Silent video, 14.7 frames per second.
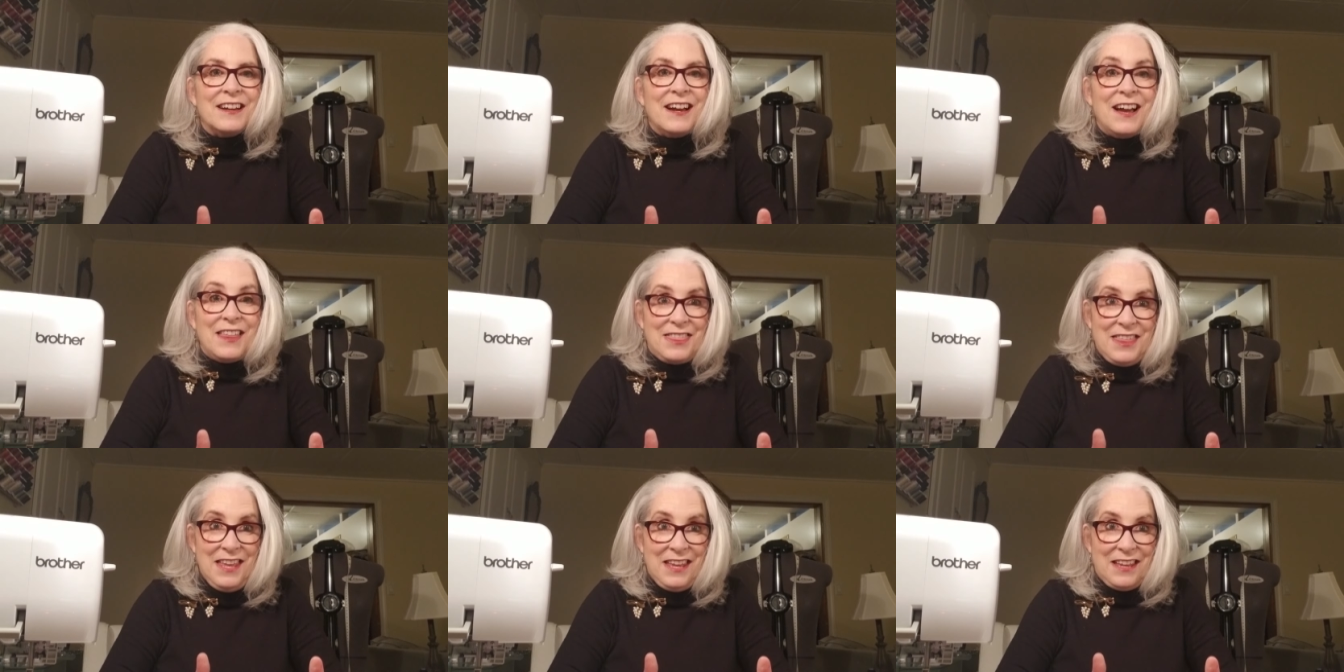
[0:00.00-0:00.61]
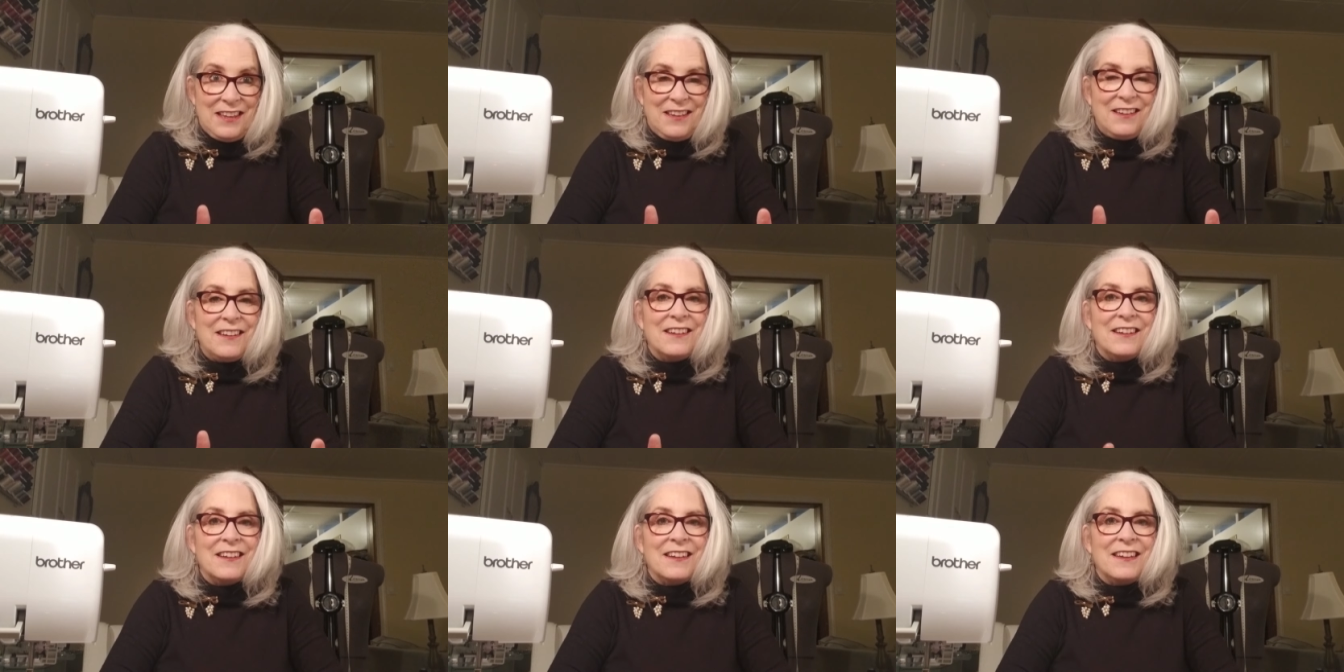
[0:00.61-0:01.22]
I think.
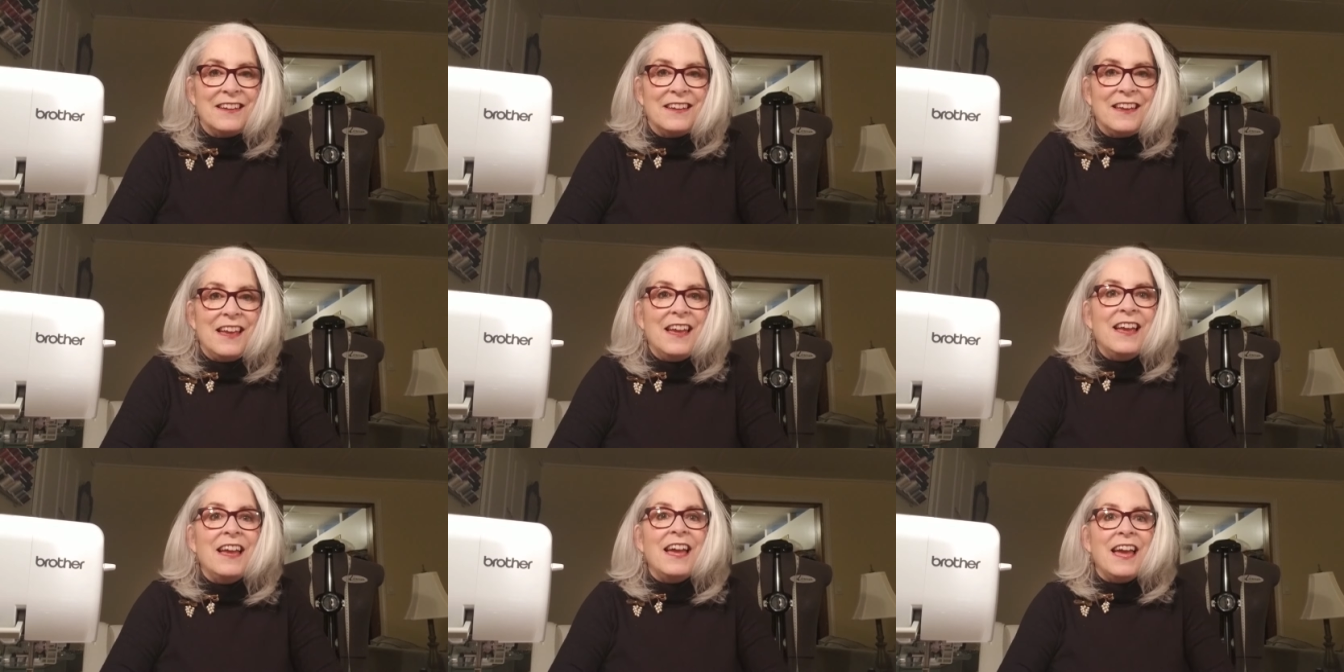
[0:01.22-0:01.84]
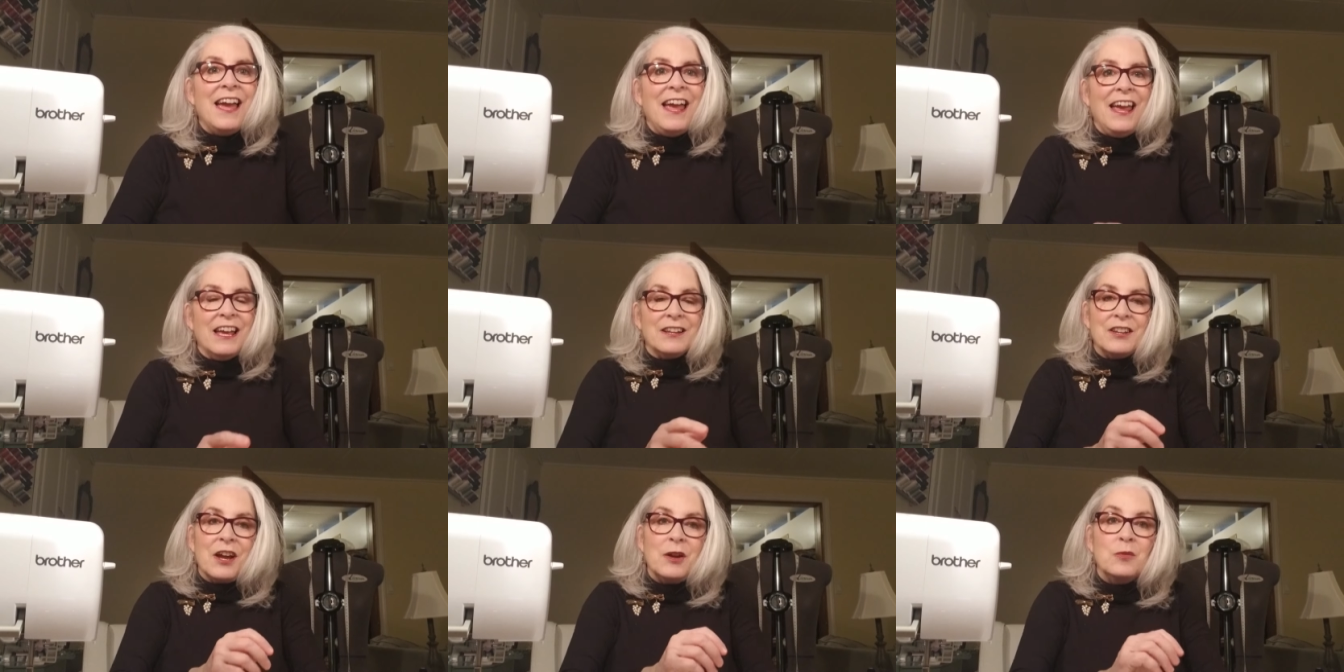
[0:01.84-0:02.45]

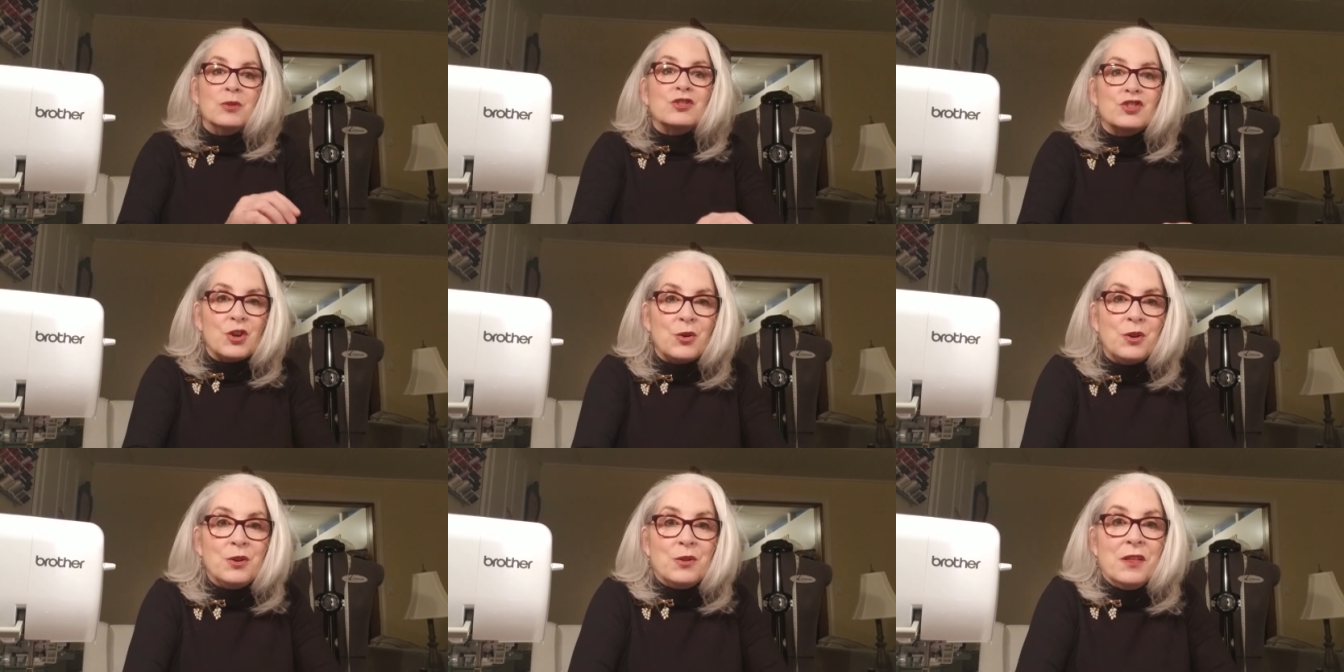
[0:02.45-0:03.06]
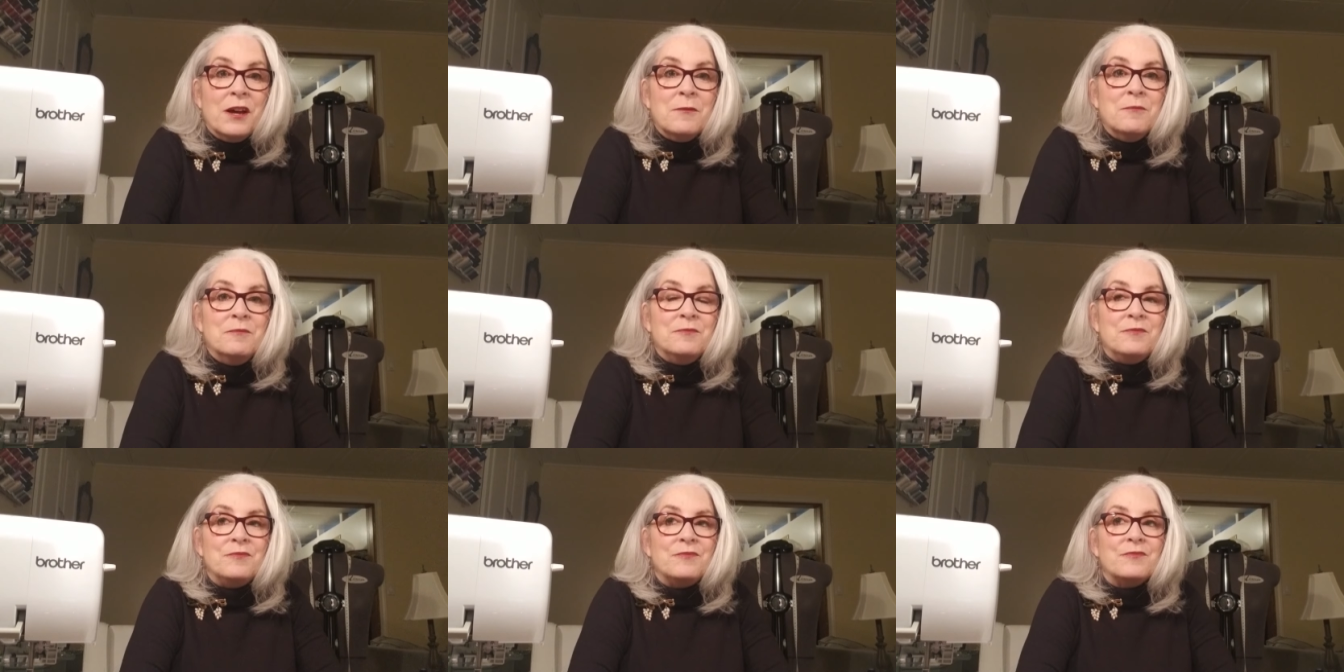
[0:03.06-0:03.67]
And I will show you them
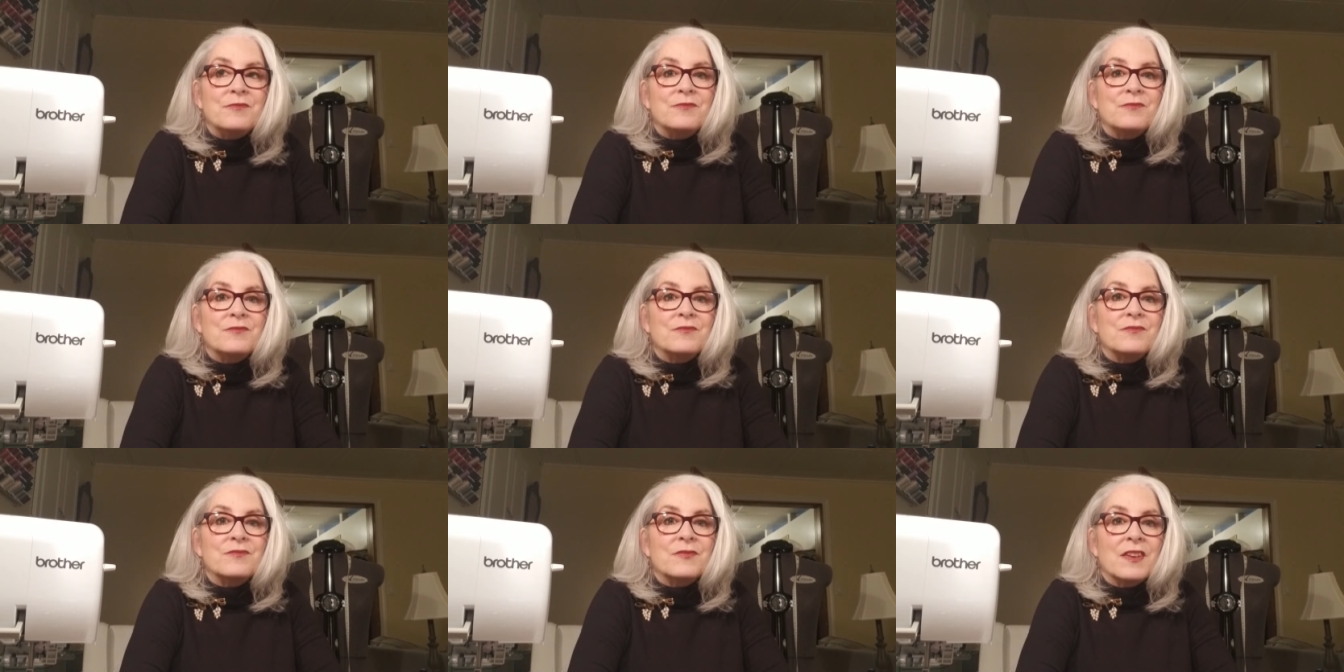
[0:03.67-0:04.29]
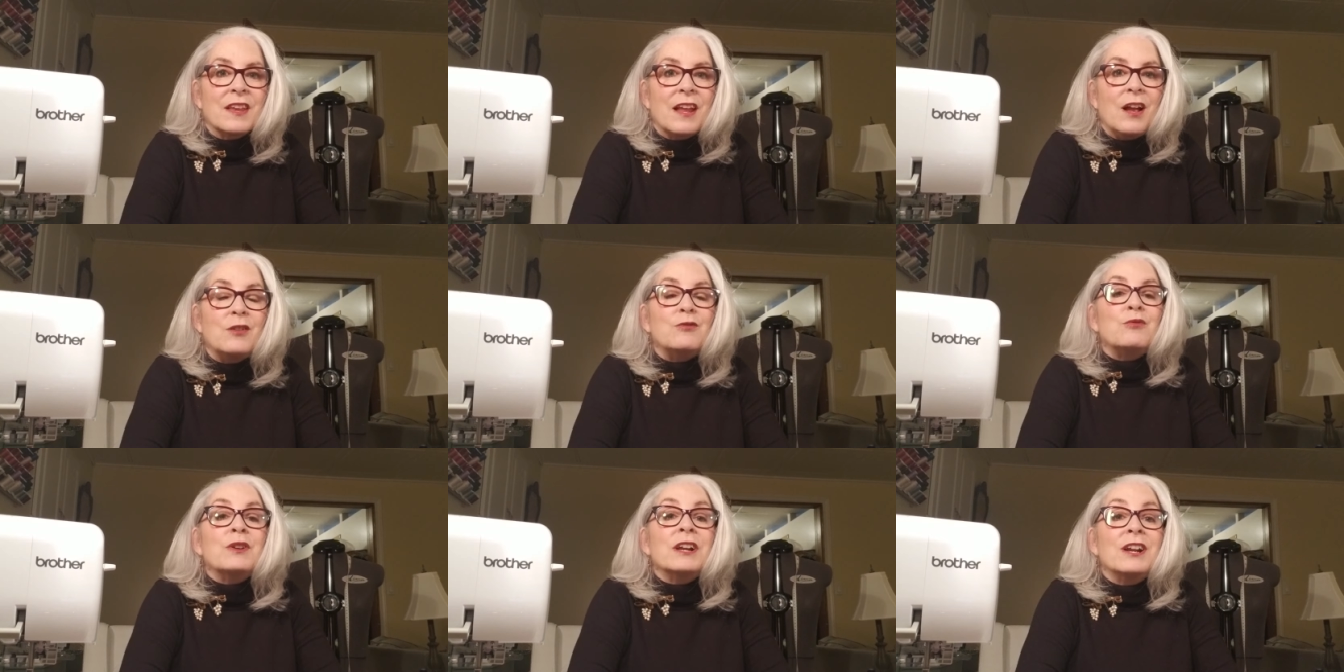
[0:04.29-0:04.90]

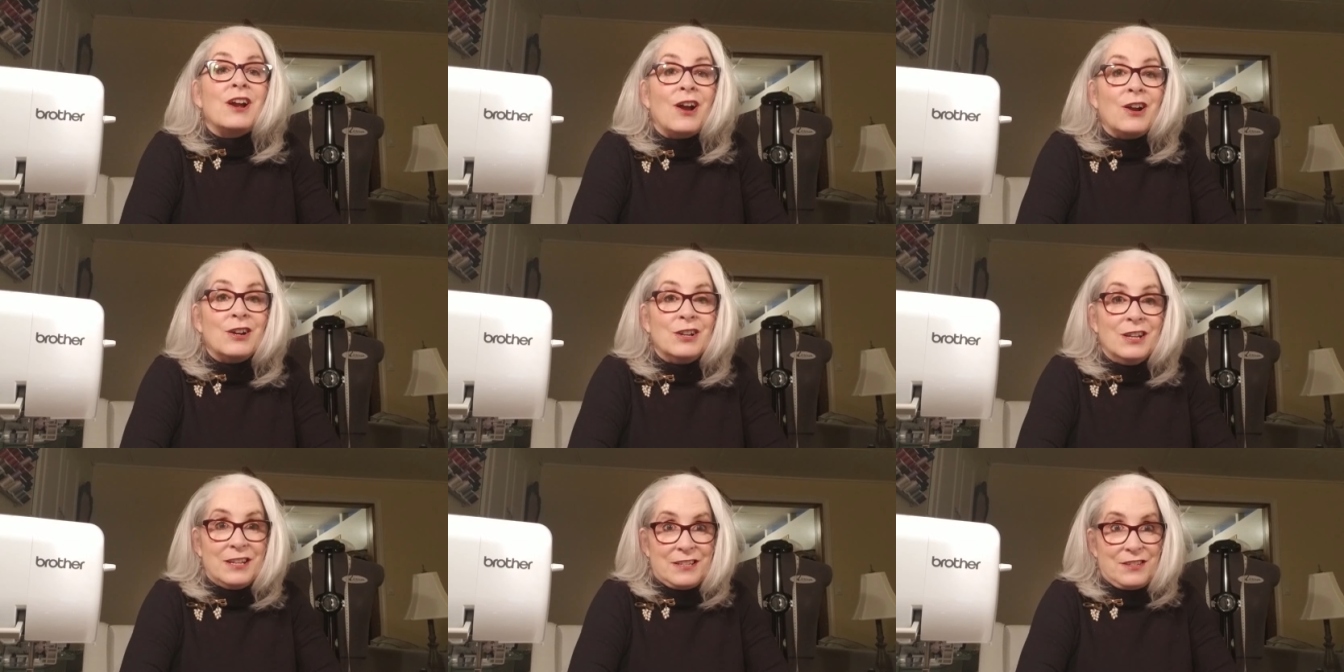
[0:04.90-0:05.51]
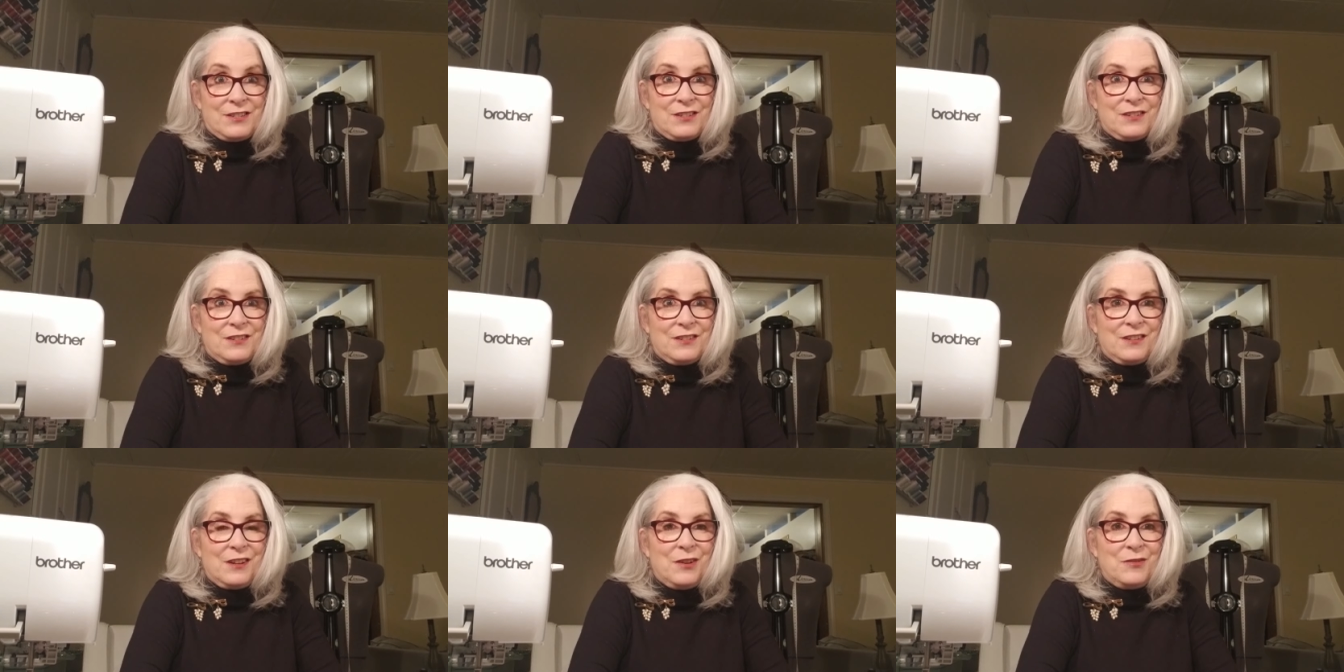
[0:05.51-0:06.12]
regardless
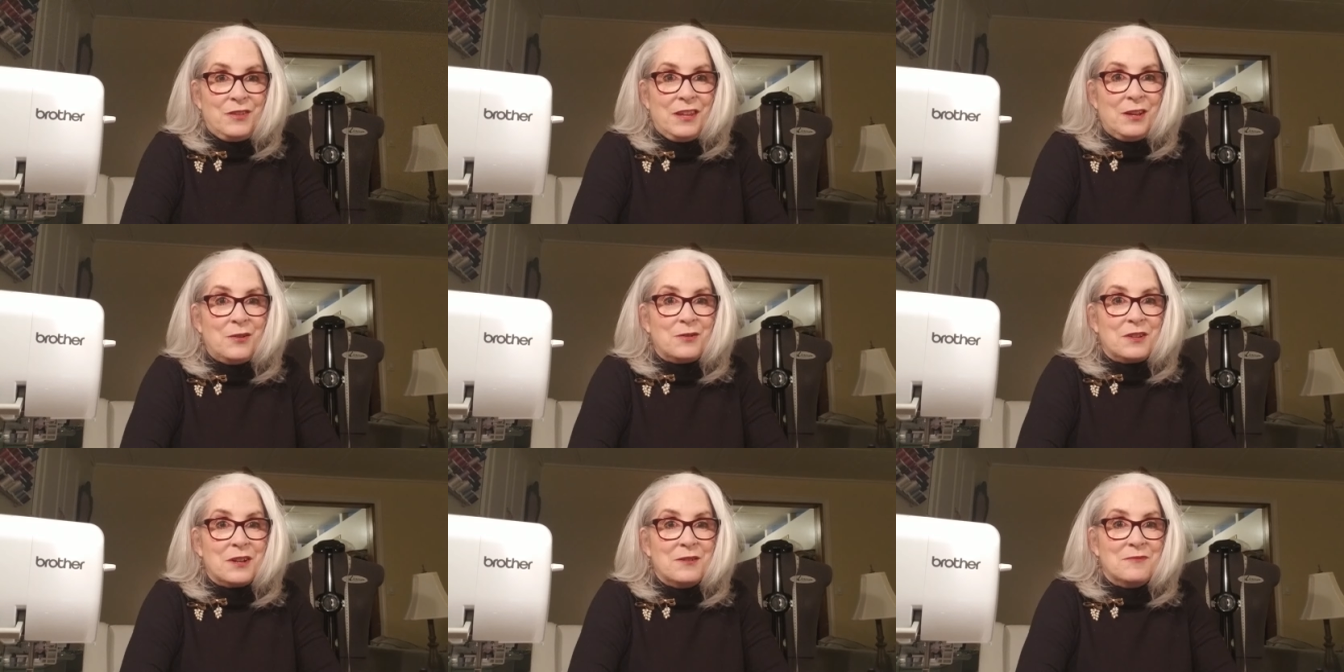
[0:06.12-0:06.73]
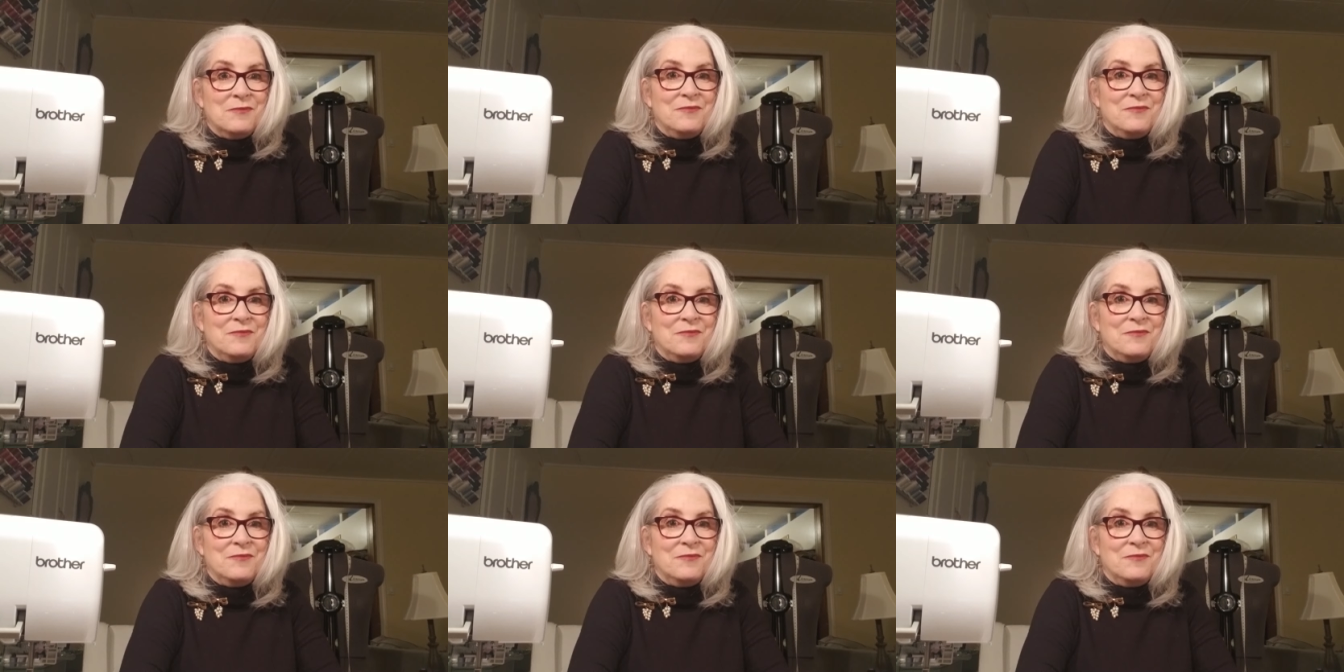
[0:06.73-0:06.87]
of the outcome.